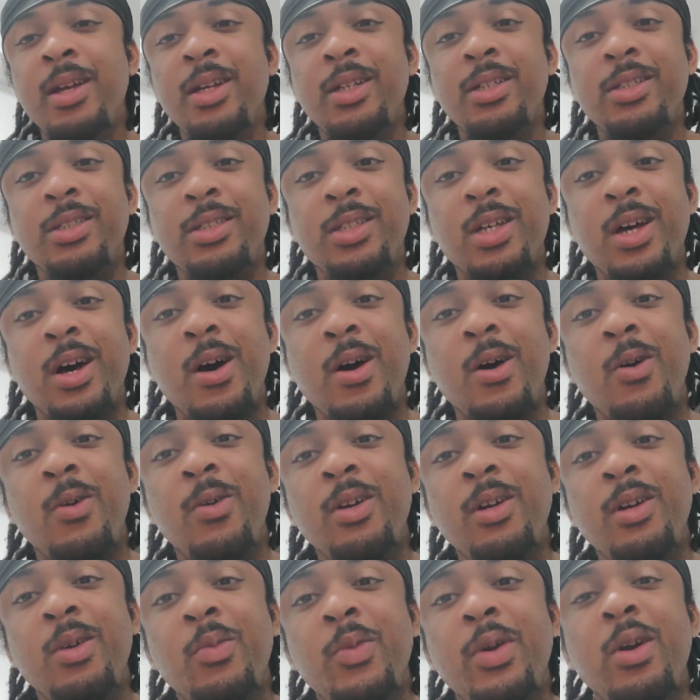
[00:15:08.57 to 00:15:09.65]
So
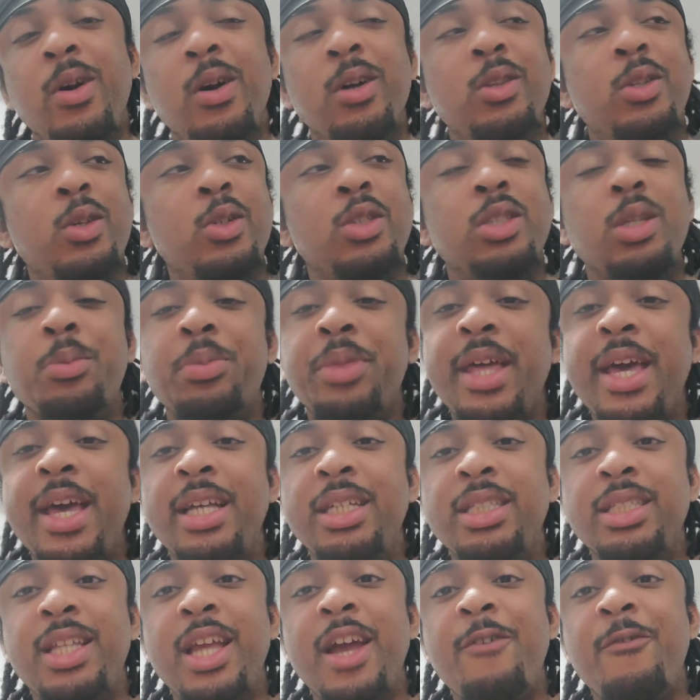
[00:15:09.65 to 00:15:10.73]
we're going to do some
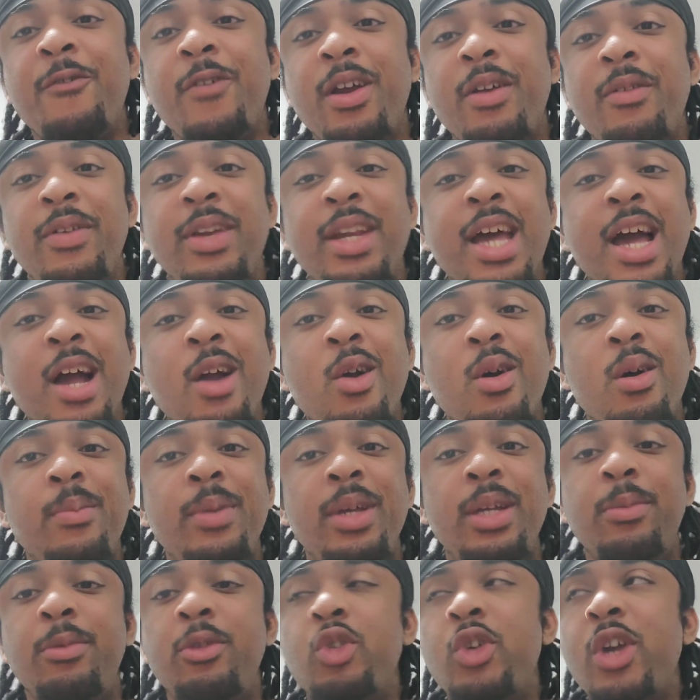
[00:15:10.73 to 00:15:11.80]
things different. We're not going
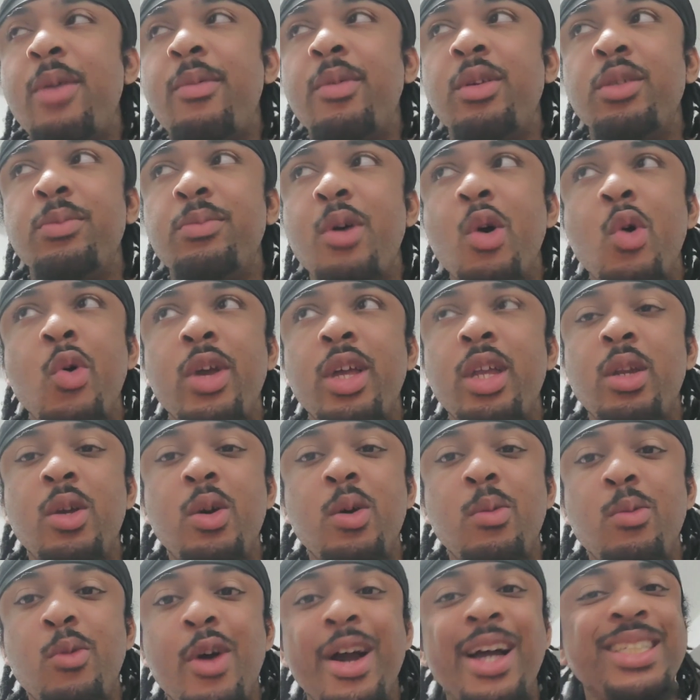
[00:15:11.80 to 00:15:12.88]
to be dreamers bulking no
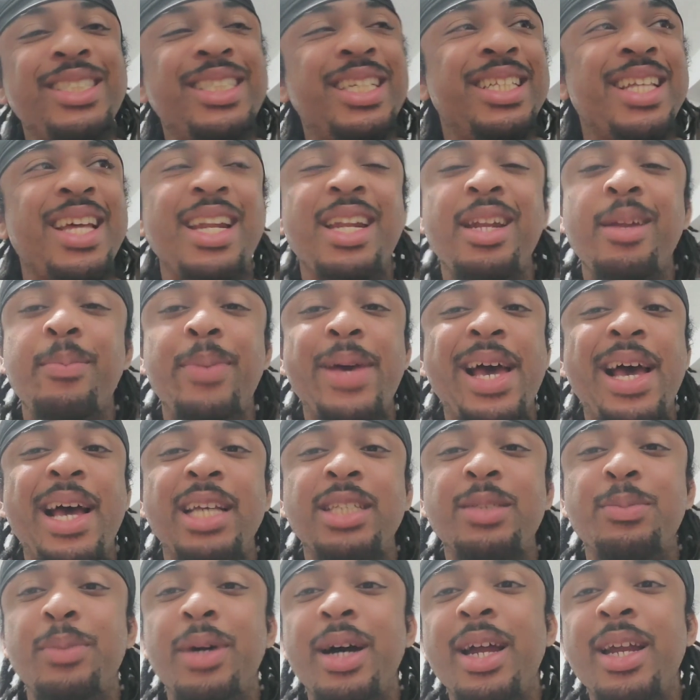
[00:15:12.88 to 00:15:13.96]
more. I said that in the
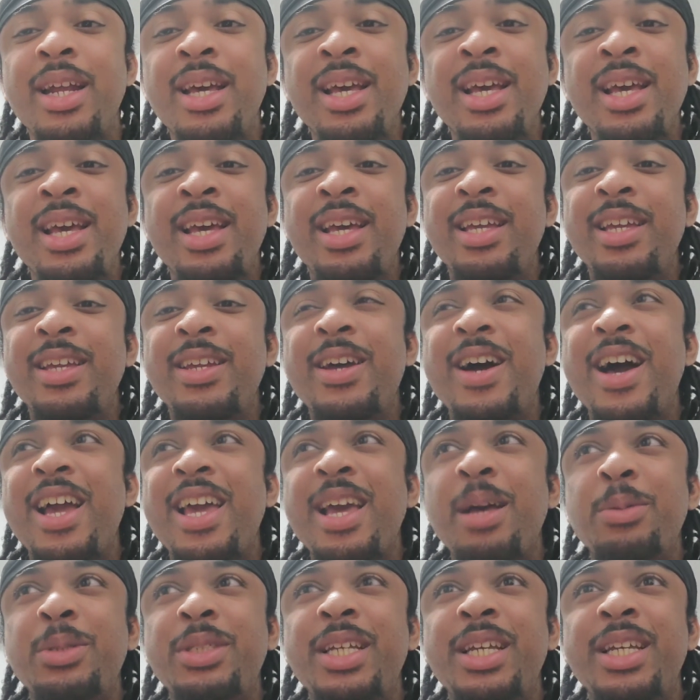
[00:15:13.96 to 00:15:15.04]
past, but, you know, I
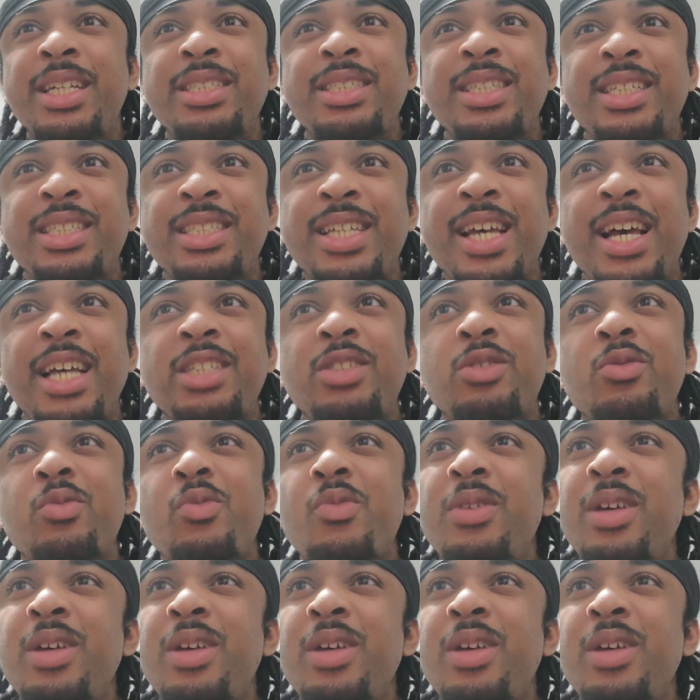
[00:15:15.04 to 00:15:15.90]
kept seeing success.